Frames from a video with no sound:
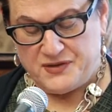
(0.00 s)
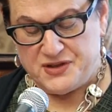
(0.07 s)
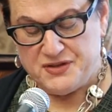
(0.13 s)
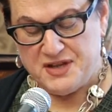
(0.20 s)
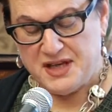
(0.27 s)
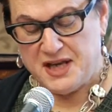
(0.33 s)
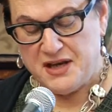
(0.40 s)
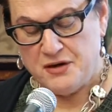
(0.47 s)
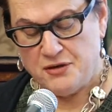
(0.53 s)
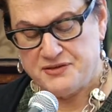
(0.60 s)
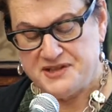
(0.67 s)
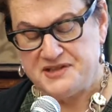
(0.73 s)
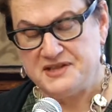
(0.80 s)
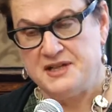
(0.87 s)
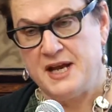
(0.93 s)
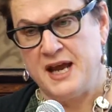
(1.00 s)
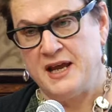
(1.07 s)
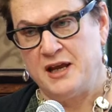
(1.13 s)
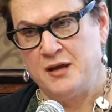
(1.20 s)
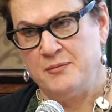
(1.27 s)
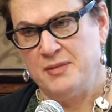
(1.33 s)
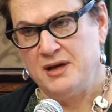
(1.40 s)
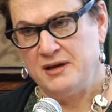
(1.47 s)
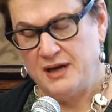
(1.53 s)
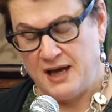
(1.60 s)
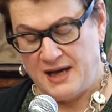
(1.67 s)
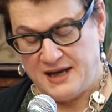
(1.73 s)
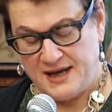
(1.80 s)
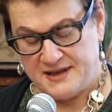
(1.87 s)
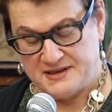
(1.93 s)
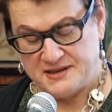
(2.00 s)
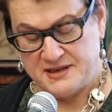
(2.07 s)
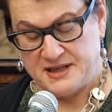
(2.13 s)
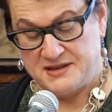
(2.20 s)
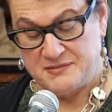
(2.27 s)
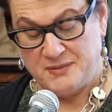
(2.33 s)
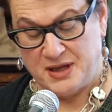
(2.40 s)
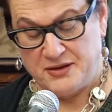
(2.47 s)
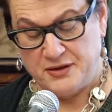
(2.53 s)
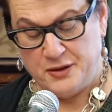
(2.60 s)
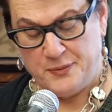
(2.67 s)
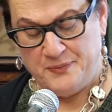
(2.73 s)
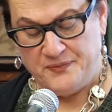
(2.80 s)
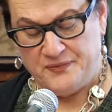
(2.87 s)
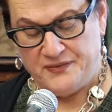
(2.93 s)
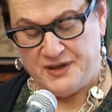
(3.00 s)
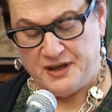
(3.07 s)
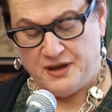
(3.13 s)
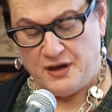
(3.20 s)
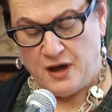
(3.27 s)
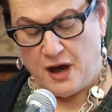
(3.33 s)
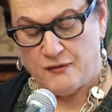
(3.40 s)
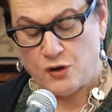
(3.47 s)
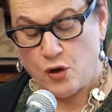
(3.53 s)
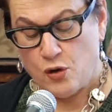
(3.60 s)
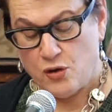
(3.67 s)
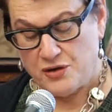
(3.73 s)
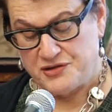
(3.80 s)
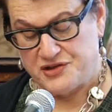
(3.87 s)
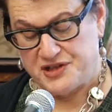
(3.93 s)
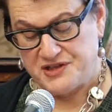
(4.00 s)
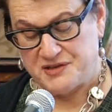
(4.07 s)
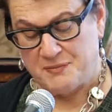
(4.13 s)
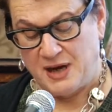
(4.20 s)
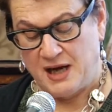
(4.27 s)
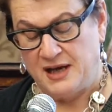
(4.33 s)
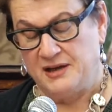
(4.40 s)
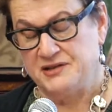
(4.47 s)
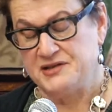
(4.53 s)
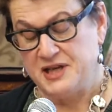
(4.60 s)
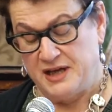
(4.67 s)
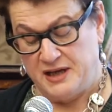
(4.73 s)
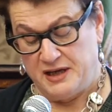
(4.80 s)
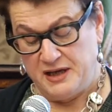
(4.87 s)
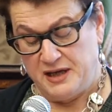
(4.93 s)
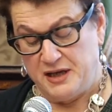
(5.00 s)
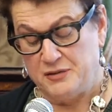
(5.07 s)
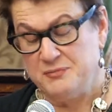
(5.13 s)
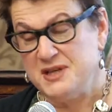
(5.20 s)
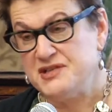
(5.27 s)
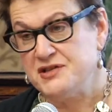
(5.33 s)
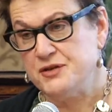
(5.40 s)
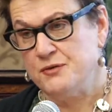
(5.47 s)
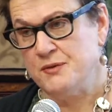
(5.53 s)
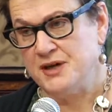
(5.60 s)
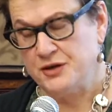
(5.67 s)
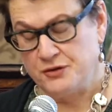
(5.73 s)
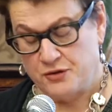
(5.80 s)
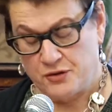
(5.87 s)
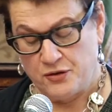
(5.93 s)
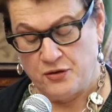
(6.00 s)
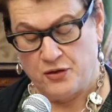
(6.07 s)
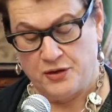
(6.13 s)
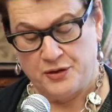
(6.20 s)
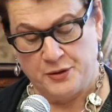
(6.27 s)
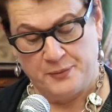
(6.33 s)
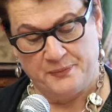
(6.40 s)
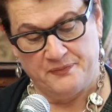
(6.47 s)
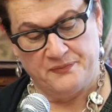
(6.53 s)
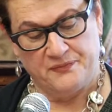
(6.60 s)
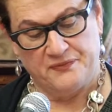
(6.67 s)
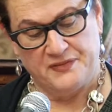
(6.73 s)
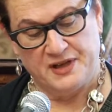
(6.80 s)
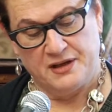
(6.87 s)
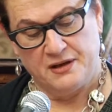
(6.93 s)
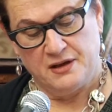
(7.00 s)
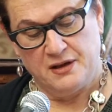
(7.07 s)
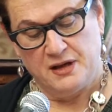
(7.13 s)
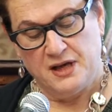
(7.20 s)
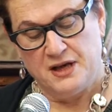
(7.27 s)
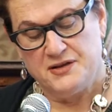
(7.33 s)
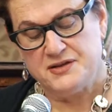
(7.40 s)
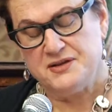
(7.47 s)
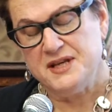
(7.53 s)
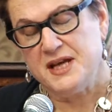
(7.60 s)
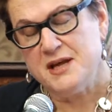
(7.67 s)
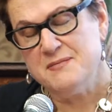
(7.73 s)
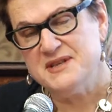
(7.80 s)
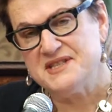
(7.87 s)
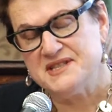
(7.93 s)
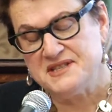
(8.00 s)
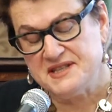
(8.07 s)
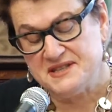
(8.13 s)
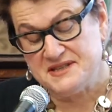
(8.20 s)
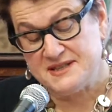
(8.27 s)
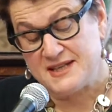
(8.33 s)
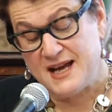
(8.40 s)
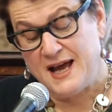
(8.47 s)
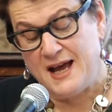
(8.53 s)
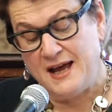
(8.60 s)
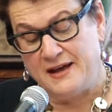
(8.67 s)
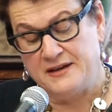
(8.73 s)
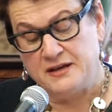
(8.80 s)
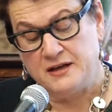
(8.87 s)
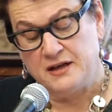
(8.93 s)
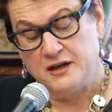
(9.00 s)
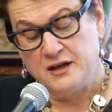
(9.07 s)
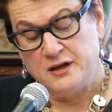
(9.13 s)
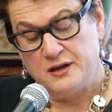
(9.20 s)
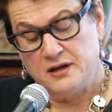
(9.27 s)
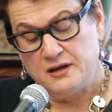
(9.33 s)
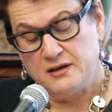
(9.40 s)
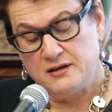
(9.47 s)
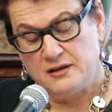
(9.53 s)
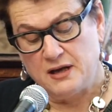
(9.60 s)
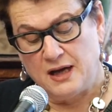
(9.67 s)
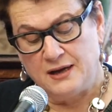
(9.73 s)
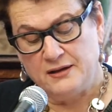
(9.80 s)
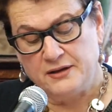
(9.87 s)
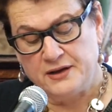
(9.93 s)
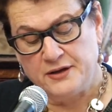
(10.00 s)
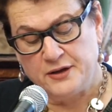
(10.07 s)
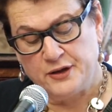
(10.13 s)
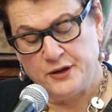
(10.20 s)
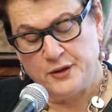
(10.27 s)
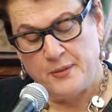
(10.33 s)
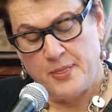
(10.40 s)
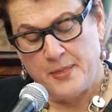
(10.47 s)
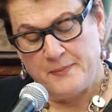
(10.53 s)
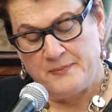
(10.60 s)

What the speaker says: Do you think he knows his name? I ask his mother. Of course, she smiles. He'll miss you when you're gone. Do you think he misses his dad? I look at her.